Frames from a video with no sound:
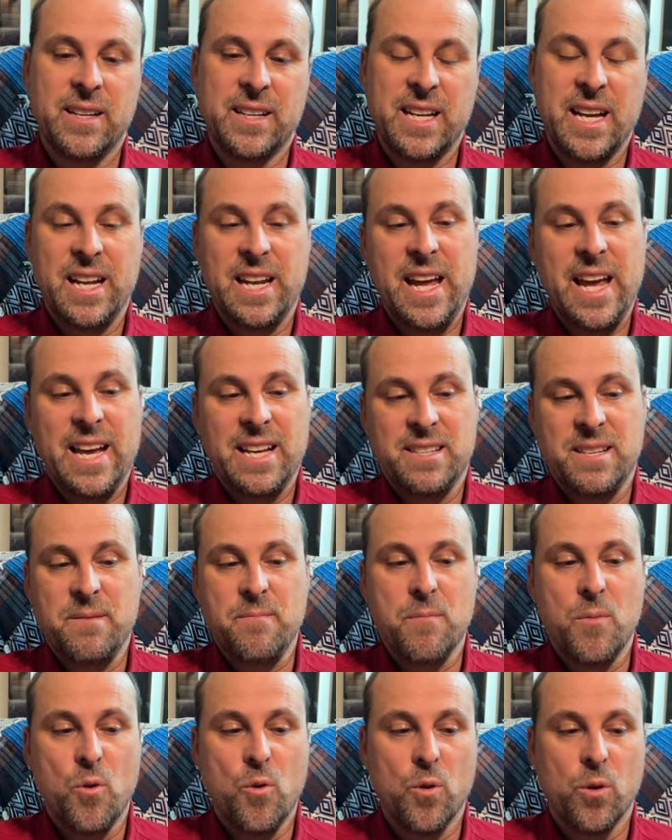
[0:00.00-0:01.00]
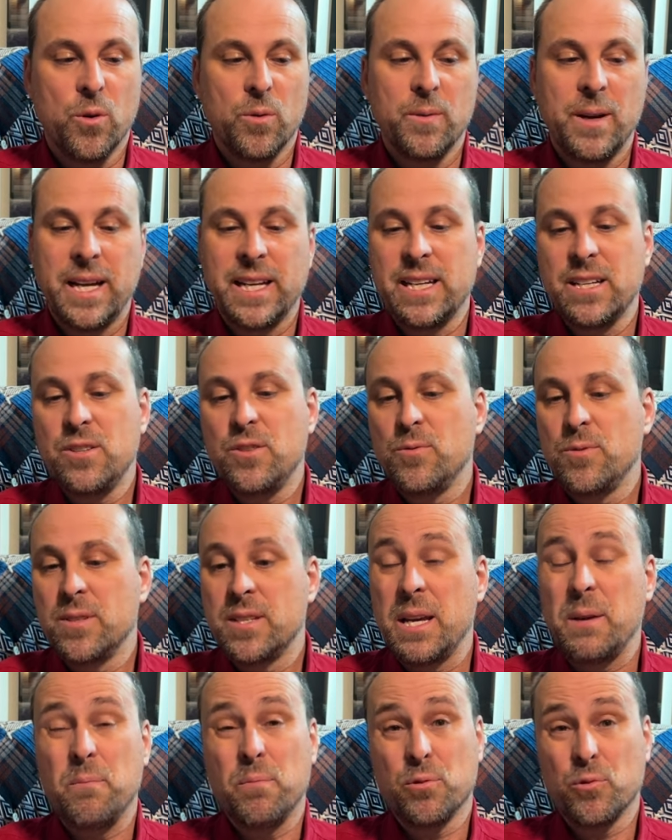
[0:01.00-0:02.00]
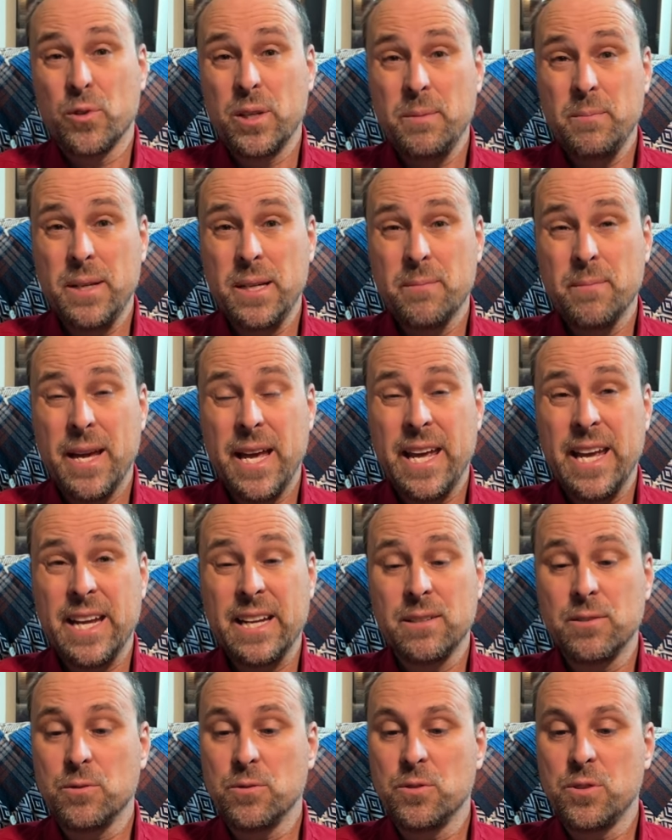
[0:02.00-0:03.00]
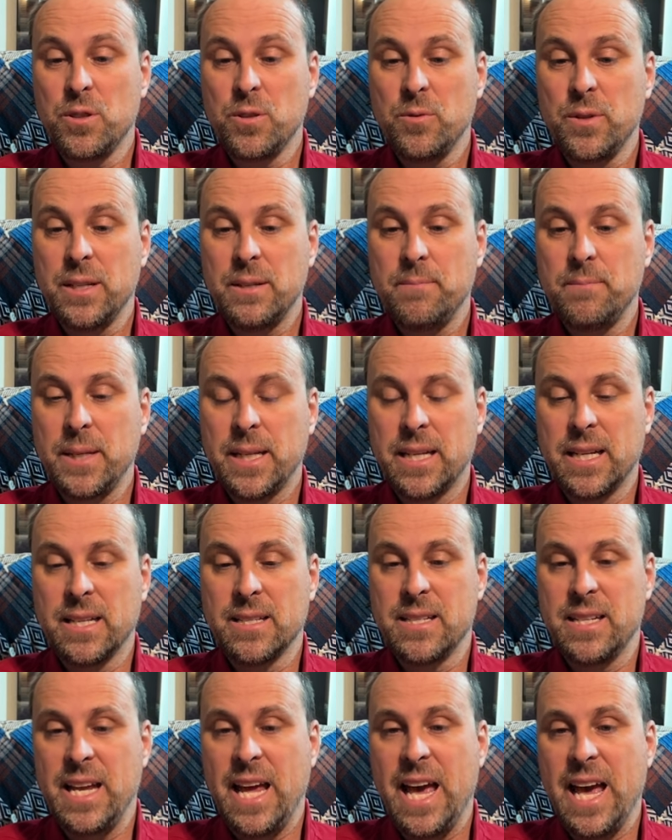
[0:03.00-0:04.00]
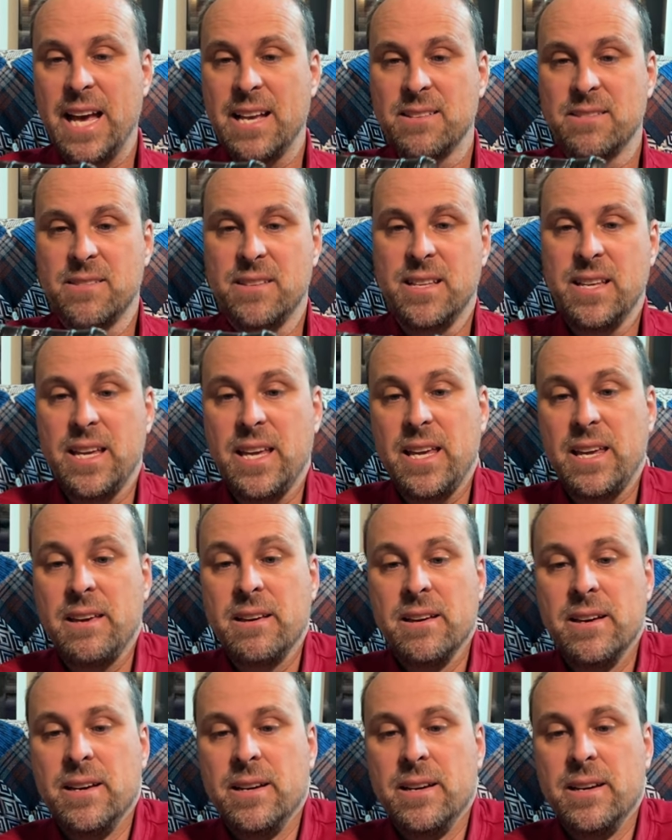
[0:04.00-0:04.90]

kind of has a more, I guess you would say, premium handle to it because it has the